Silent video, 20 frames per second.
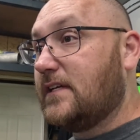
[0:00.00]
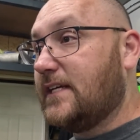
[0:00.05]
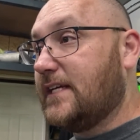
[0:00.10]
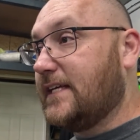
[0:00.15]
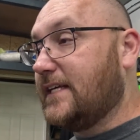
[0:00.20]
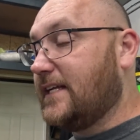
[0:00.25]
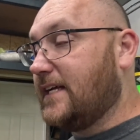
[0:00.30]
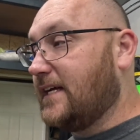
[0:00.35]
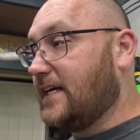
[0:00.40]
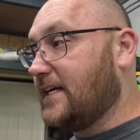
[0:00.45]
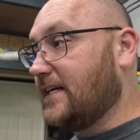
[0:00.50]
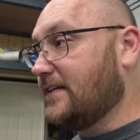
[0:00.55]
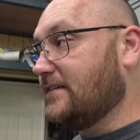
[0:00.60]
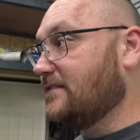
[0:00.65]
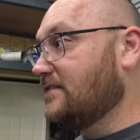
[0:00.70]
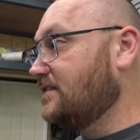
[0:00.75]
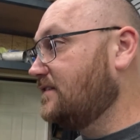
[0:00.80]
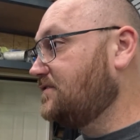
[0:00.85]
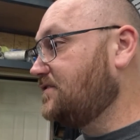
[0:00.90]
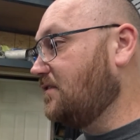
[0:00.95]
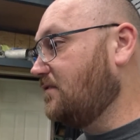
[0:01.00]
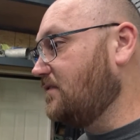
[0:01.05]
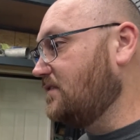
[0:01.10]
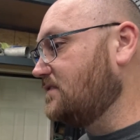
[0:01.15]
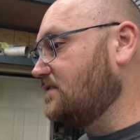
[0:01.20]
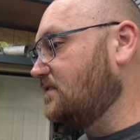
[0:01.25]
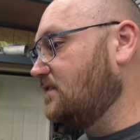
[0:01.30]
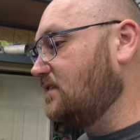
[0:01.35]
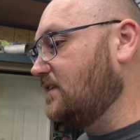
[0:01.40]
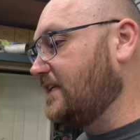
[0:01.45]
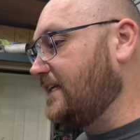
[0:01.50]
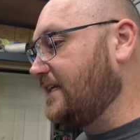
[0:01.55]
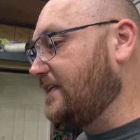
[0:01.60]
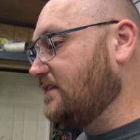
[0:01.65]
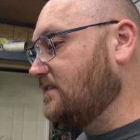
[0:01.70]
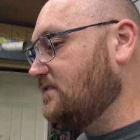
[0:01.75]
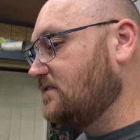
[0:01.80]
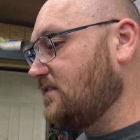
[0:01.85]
It showing it's a little lean.